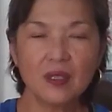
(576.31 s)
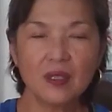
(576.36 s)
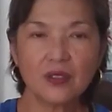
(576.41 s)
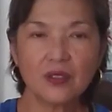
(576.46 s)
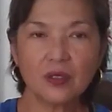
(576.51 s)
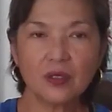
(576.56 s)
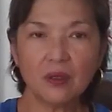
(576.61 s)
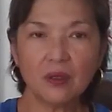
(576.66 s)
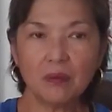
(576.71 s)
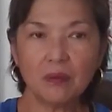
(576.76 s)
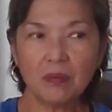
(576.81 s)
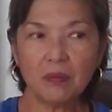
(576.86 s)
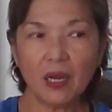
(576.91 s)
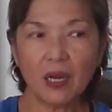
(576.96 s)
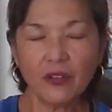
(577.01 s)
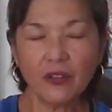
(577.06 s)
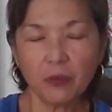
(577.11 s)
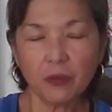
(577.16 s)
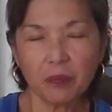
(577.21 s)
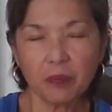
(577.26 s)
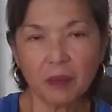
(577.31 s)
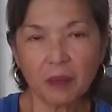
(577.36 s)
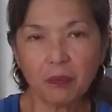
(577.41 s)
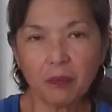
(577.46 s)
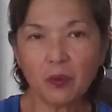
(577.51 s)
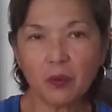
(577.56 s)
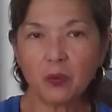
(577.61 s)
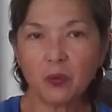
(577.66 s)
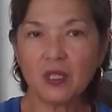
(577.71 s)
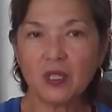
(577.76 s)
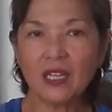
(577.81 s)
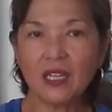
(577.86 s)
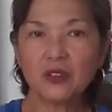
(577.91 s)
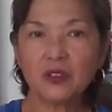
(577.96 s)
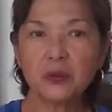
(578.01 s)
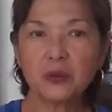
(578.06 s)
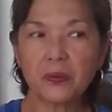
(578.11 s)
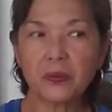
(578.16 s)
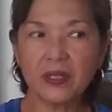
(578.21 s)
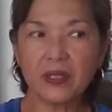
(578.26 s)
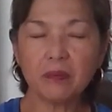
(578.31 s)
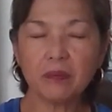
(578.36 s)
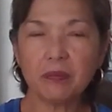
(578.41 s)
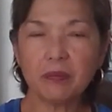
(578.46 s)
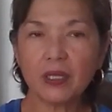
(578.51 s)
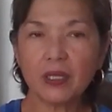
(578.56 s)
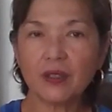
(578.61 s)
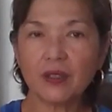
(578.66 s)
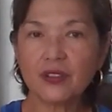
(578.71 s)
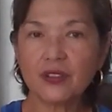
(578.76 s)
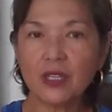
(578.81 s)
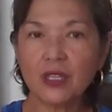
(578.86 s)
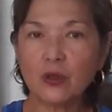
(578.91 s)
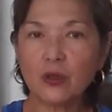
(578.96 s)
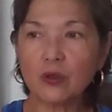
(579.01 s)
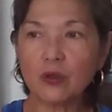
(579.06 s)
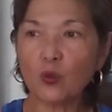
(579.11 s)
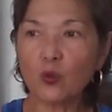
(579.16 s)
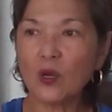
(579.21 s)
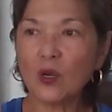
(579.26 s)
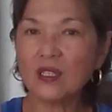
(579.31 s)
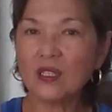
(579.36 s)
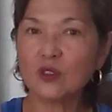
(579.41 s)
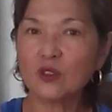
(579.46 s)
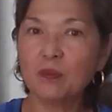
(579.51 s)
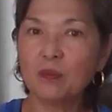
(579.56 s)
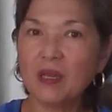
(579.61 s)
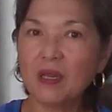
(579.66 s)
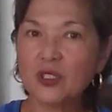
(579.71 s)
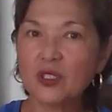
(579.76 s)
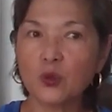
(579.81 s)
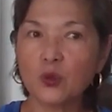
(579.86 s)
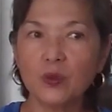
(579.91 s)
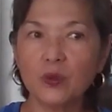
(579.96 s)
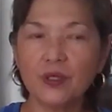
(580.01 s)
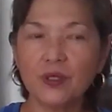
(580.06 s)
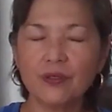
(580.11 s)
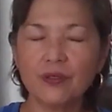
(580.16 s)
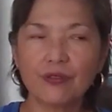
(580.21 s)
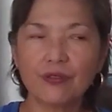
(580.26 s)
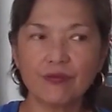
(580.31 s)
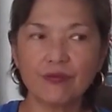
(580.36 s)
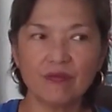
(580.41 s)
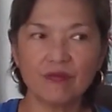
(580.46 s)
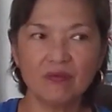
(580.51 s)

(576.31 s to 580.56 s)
So other people would like to rent because they don't want to mess with